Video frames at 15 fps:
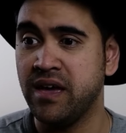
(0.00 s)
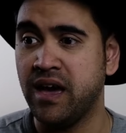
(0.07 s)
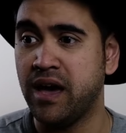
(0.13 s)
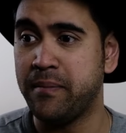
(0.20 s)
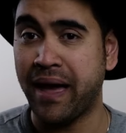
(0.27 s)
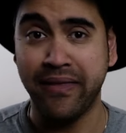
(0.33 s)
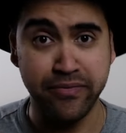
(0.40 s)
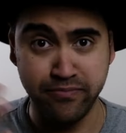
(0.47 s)

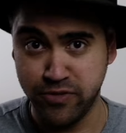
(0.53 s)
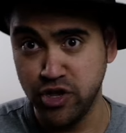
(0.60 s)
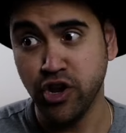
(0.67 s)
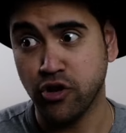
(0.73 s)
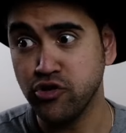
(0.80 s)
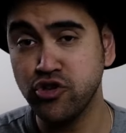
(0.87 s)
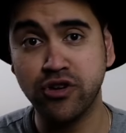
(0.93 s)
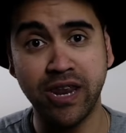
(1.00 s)
And you know,
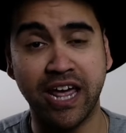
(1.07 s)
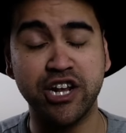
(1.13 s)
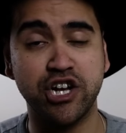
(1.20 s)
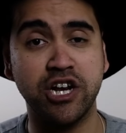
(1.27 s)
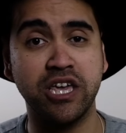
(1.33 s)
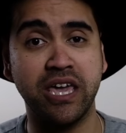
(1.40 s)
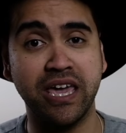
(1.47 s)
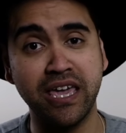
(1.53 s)
you can
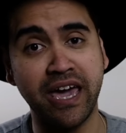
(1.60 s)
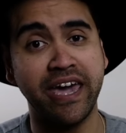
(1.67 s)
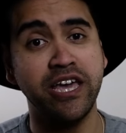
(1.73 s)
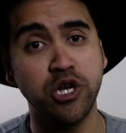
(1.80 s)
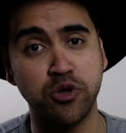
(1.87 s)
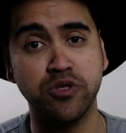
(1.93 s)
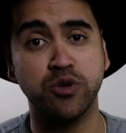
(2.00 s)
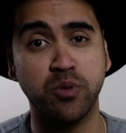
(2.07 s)
actually
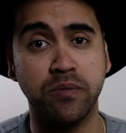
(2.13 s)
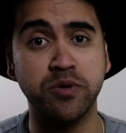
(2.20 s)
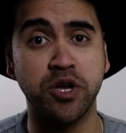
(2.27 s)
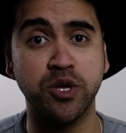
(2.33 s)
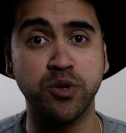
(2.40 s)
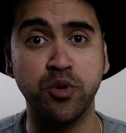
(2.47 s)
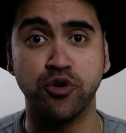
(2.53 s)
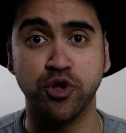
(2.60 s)
engage on this website
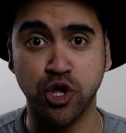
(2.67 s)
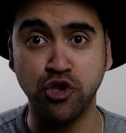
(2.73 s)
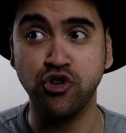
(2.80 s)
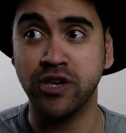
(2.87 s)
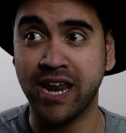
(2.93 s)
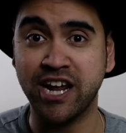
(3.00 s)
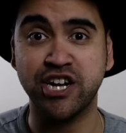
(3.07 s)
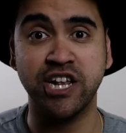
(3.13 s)
as well. So you
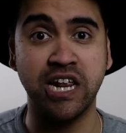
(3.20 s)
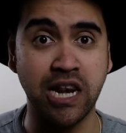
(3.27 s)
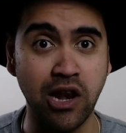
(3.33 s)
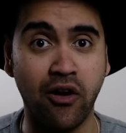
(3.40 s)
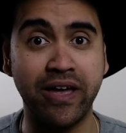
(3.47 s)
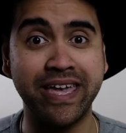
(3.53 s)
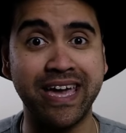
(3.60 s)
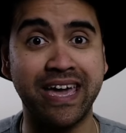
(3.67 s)
can actually
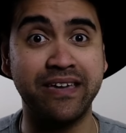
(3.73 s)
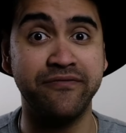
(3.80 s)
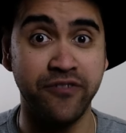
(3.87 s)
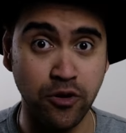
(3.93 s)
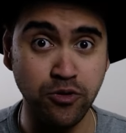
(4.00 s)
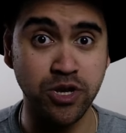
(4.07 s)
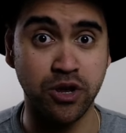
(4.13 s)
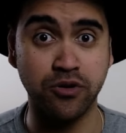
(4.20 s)
like a
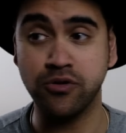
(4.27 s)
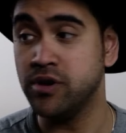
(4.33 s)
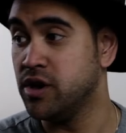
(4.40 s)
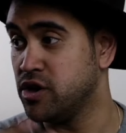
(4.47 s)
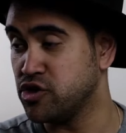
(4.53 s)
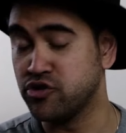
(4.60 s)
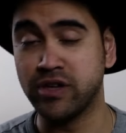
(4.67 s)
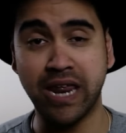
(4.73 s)
photo.
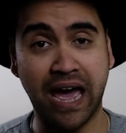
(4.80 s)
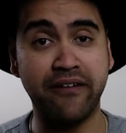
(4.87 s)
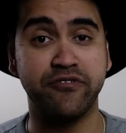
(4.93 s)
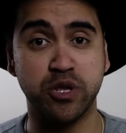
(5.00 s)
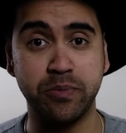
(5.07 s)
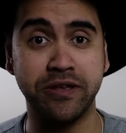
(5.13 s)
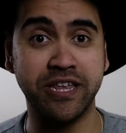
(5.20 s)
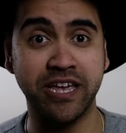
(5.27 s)
You can have the
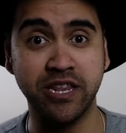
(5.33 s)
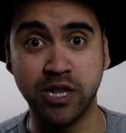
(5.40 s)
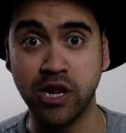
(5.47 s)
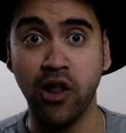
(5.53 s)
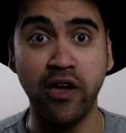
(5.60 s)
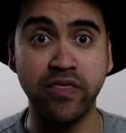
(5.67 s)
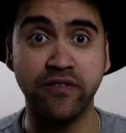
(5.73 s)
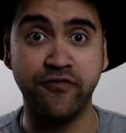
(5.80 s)
spectators
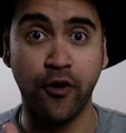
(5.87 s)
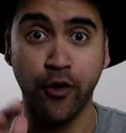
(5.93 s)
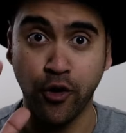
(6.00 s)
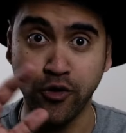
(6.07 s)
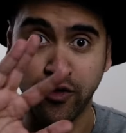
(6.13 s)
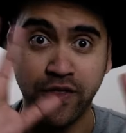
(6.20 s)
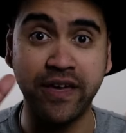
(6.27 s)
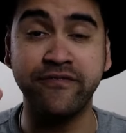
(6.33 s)
like the photo
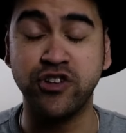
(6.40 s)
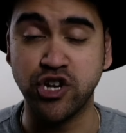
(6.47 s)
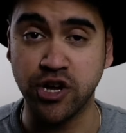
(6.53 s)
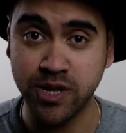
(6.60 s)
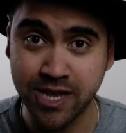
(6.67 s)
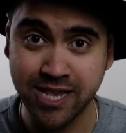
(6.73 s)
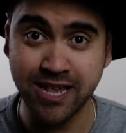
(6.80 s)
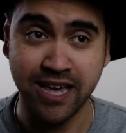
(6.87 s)
that they've
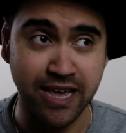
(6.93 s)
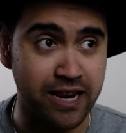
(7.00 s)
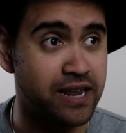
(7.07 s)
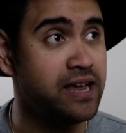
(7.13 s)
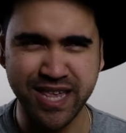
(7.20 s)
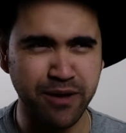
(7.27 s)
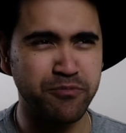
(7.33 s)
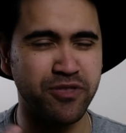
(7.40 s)
just seen.
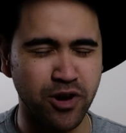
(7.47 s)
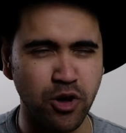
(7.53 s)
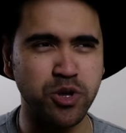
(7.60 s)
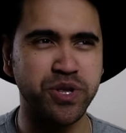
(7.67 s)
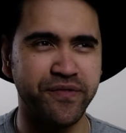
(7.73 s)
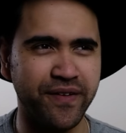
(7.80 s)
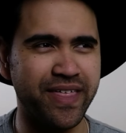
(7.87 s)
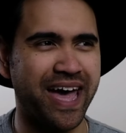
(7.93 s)
Same with
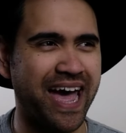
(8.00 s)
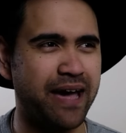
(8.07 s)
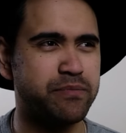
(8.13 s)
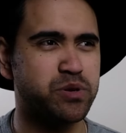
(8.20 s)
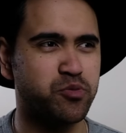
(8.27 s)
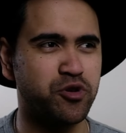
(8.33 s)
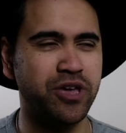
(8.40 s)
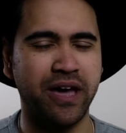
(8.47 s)
lots of other apps
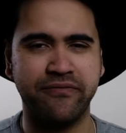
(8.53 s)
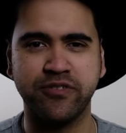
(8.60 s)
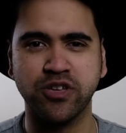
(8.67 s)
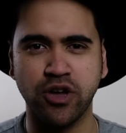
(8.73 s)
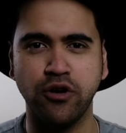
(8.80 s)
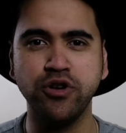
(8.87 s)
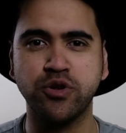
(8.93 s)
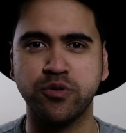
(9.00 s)
where you have to
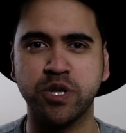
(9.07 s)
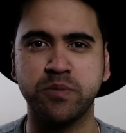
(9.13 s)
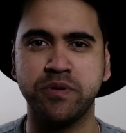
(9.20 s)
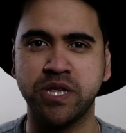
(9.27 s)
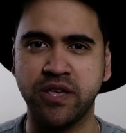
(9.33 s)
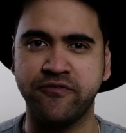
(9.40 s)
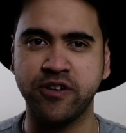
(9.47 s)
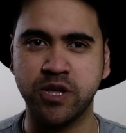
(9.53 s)
go to a
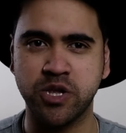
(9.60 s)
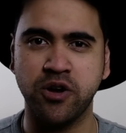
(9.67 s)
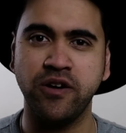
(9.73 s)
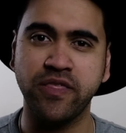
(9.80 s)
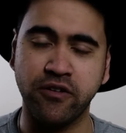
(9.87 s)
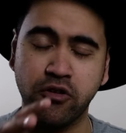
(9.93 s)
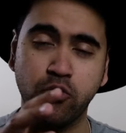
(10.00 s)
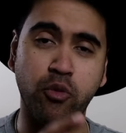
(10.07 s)
specific site.
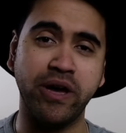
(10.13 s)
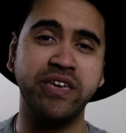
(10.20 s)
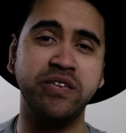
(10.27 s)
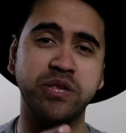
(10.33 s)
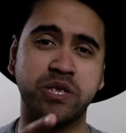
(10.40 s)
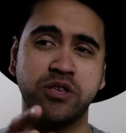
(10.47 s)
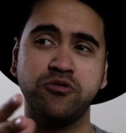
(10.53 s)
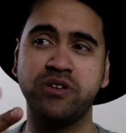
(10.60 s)
There are
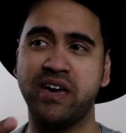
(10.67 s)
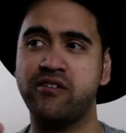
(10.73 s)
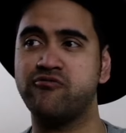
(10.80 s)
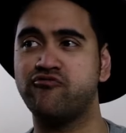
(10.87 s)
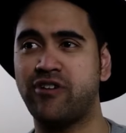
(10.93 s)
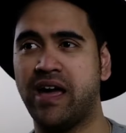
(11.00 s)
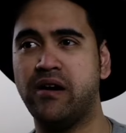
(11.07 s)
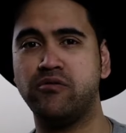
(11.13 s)
ways to get
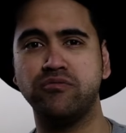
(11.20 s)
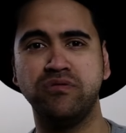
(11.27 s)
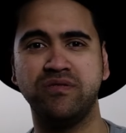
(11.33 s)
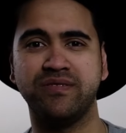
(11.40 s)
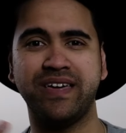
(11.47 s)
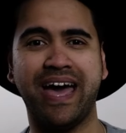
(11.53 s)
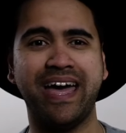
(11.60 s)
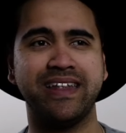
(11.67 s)
around
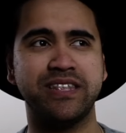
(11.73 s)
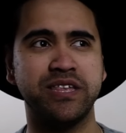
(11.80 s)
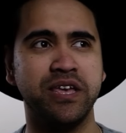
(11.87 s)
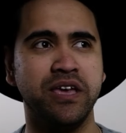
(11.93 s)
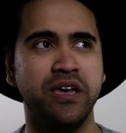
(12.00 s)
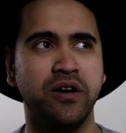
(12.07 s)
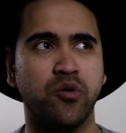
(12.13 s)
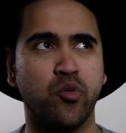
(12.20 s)
that,
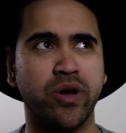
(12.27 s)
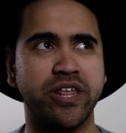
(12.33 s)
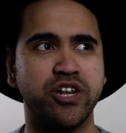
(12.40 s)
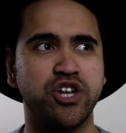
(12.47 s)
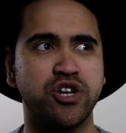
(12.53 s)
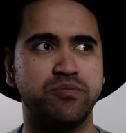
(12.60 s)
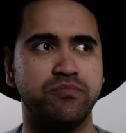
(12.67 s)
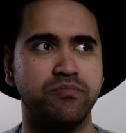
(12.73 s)

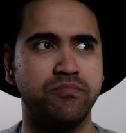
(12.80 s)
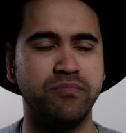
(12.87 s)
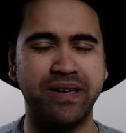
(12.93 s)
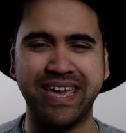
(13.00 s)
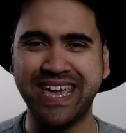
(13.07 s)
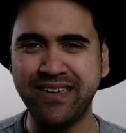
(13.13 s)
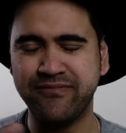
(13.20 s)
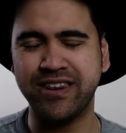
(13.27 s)
which
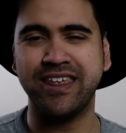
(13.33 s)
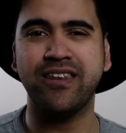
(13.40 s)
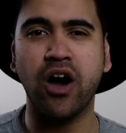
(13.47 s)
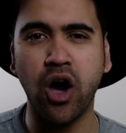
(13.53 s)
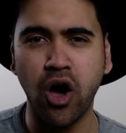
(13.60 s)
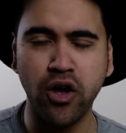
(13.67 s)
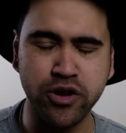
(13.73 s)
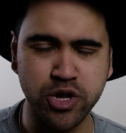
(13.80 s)
even
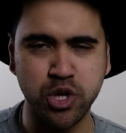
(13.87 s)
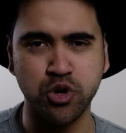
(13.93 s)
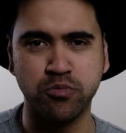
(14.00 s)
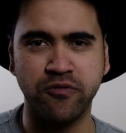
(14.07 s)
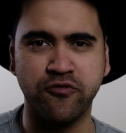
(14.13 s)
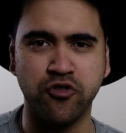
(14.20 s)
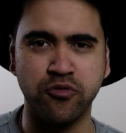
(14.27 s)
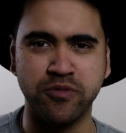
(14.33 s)
enhance your
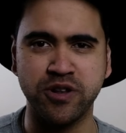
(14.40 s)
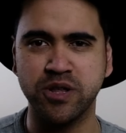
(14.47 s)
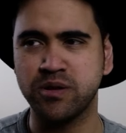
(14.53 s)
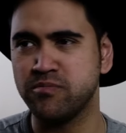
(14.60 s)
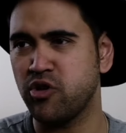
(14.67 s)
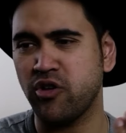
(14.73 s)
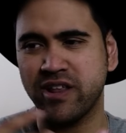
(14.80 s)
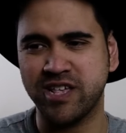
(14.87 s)
performance,
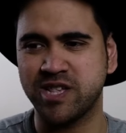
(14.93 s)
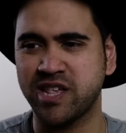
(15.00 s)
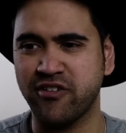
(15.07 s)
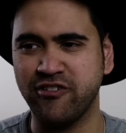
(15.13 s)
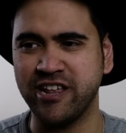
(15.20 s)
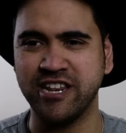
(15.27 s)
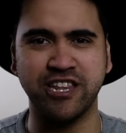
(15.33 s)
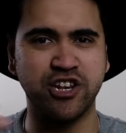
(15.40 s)
not
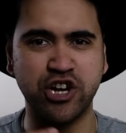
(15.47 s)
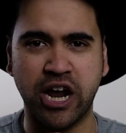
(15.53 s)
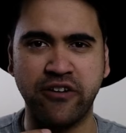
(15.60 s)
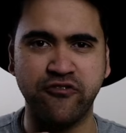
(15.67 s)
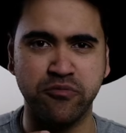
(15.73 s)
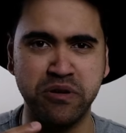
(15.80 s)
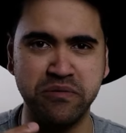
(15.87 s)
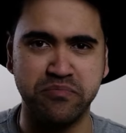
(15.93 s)
necessarily detract
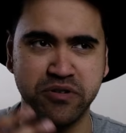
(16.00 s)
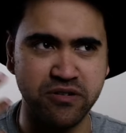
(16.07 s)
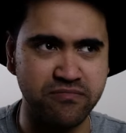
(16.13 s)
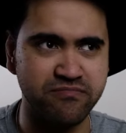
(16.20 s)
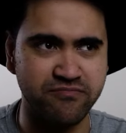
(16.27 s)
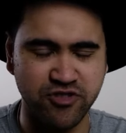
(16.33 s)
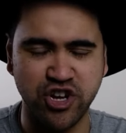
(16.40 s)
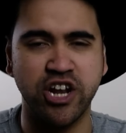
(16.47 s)
from it, but
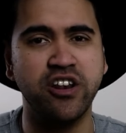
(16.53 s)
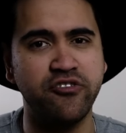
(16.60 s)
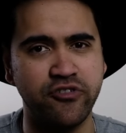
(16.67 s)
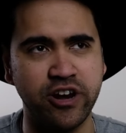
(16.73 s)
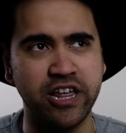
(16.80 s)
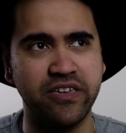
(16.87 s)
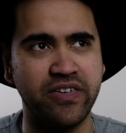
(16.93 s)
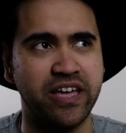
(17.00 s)

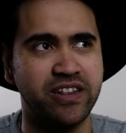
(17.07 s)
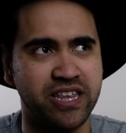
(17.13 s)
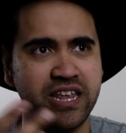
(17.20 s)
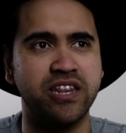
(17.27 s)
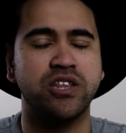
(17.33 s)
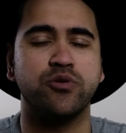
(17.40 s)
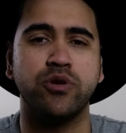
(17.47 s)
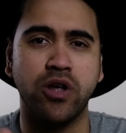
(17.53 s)
generally they
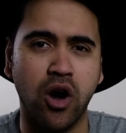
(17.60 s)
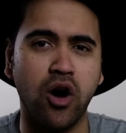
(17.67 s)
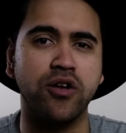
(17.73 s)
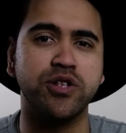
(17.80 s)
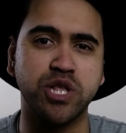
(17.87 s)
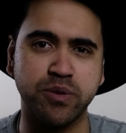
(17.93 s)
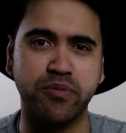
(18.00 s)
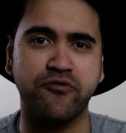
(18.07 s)
tend to
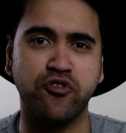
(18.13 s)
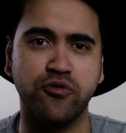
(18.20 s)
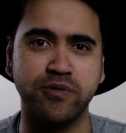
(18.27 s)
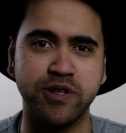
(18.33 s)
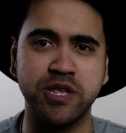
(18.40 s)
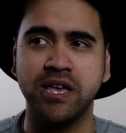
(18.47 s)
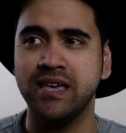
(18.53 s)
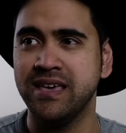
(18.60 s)
enhance the
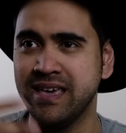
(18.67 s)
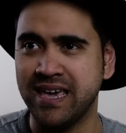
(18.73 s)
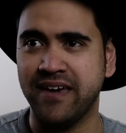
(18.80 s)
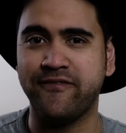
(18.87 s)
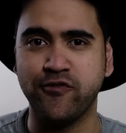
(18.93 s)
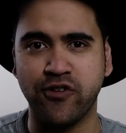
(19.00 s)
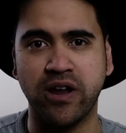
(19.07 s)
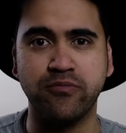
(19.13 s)
performance
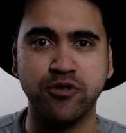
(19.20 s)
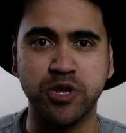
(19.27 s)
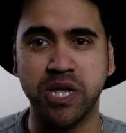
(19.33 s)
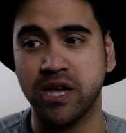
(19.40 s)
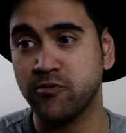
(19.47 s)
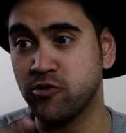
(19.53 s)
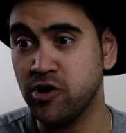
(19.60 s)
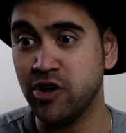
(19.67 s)
if you're able to
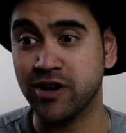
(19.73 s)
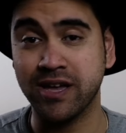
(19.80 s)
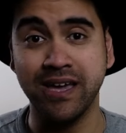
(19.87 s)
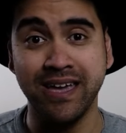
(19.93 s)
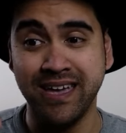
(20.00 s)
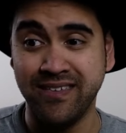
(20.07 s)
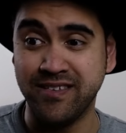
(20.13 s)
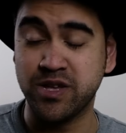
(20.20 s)
say, well, look,
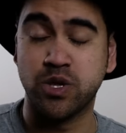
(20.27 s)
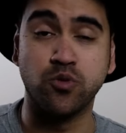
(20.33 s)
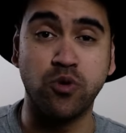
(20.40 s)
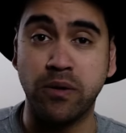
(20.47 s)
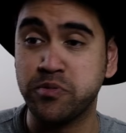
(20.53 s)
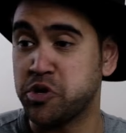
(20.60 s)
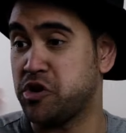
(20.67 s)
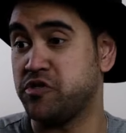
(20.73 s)
this is a
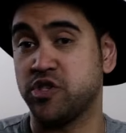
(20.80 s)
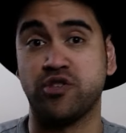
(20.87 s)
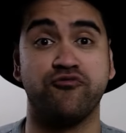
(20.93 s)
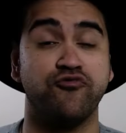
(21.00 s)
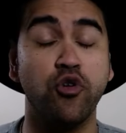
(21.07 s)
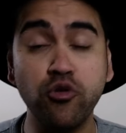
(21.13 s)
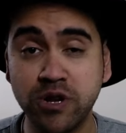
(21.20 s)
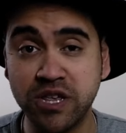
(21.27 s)
website that's a
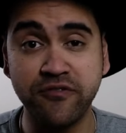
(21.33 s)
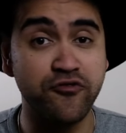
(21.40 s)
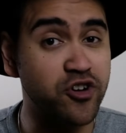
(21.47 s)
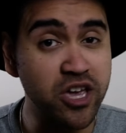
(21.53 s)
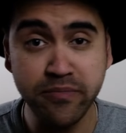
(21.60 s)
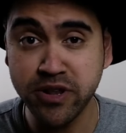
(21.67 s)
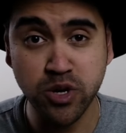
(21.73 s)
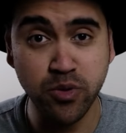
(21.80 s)

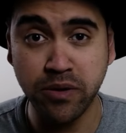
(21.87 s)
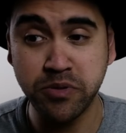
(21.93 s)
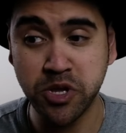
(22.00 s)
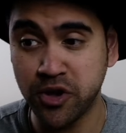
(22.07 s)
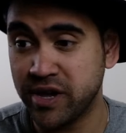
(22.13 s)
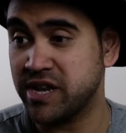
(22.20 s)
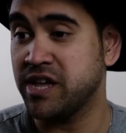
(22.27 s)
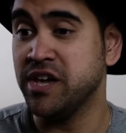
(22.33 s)
royalty-free image
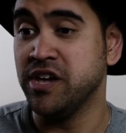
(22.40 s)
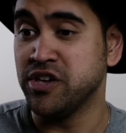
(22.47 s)
website.